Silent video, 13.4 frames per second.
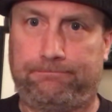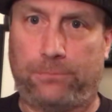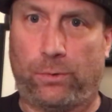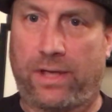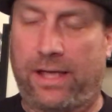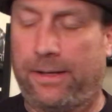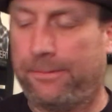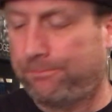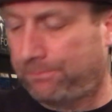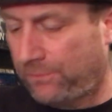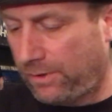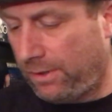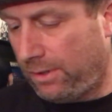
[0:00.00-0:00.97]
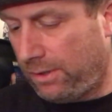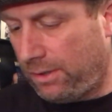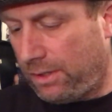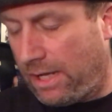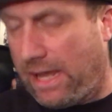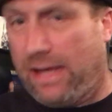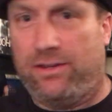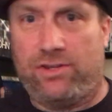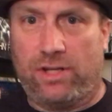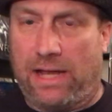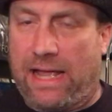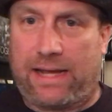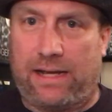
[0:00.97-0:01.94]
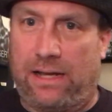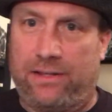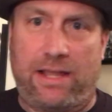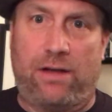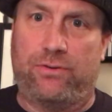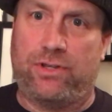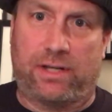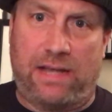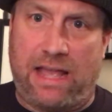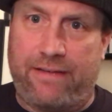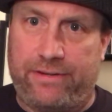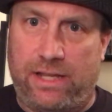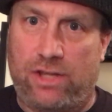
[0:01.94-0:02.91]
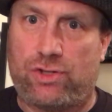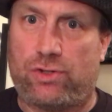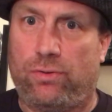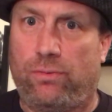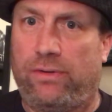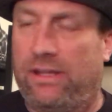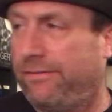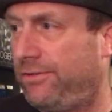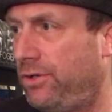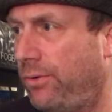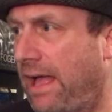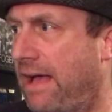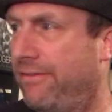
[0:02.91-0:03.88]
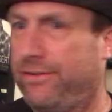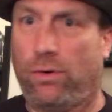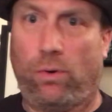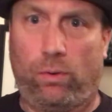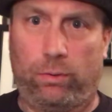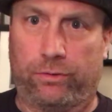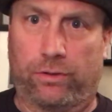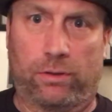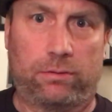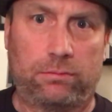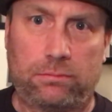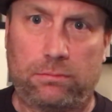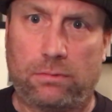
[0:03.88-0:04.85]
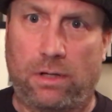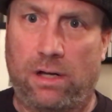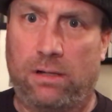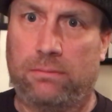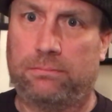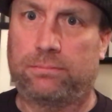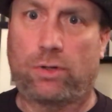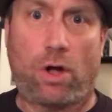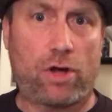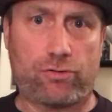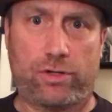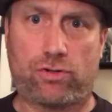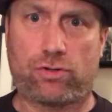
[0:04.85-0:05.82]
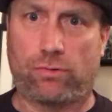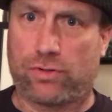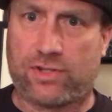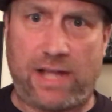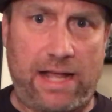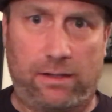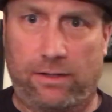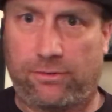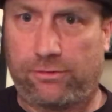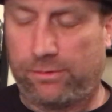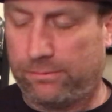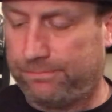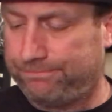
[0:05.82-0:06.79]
Okay, and you're not gonna, I doubt you're gonna have an issue if you have an older cartridge or stylus.